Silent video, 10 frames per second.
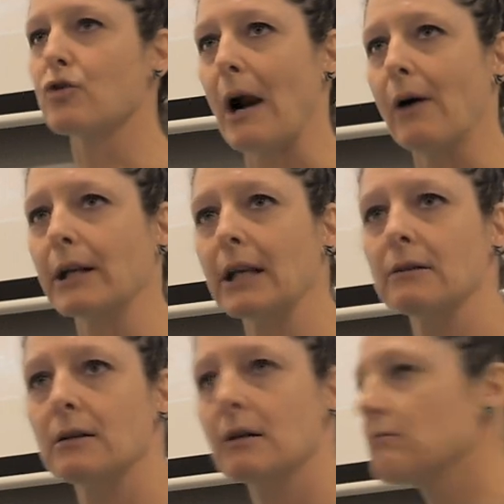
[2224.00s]
of drowning.
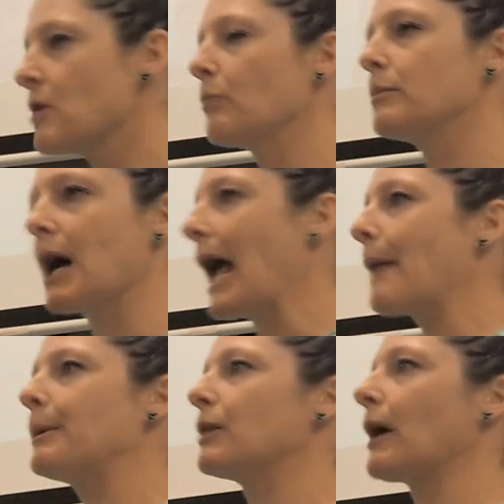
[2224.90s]
Nope, not
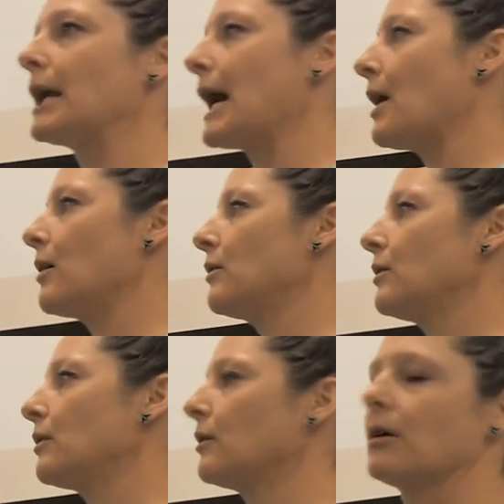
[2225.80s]
happening right now.
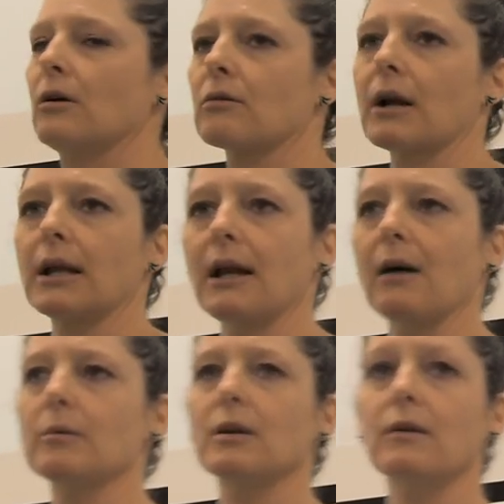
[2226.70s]
Right?
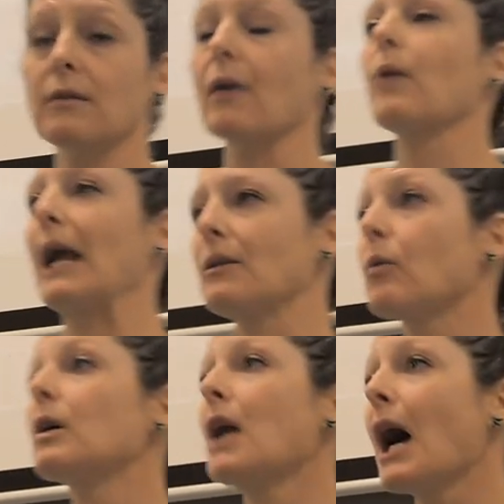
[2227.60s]
How many? Yeah, right.
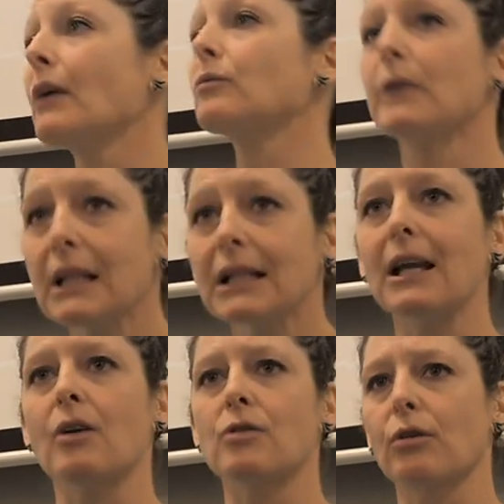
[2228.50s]
We're not
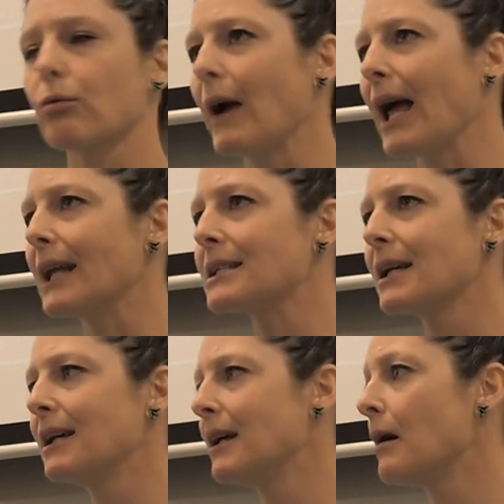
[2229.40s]
really under threat
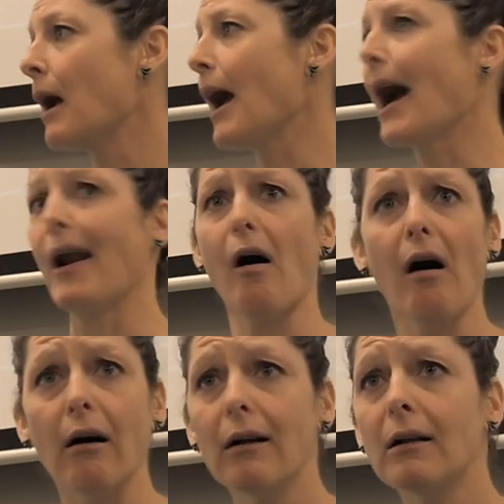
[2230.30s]
at
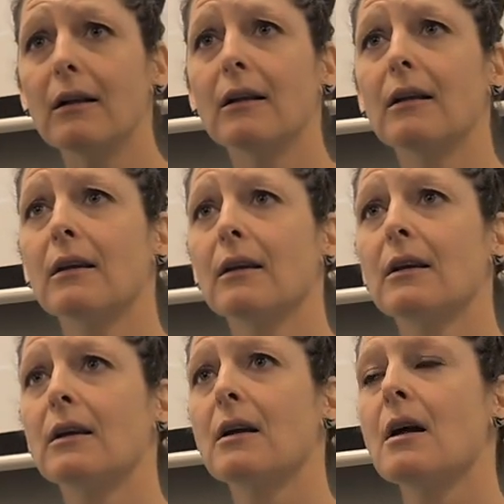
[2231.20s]
all,
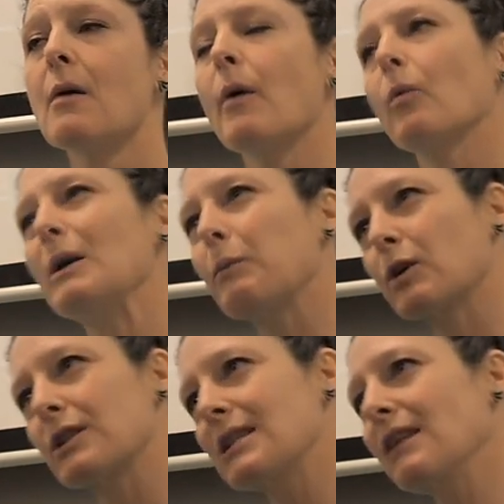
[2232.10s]
but we
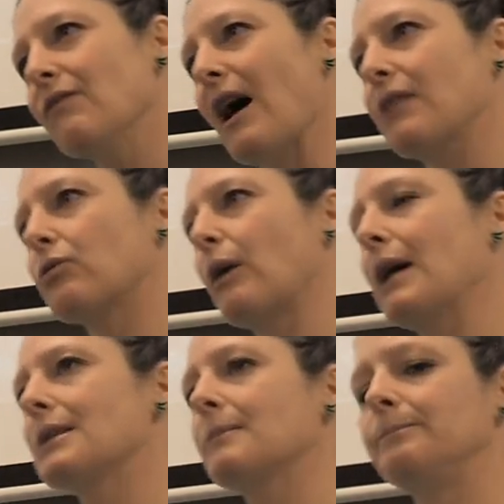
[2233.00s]
perceive that
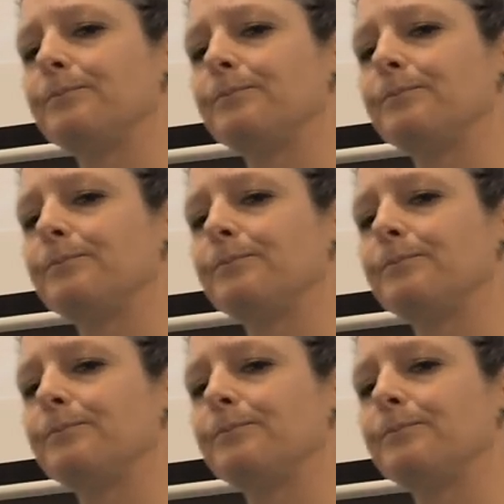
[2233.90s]
threat.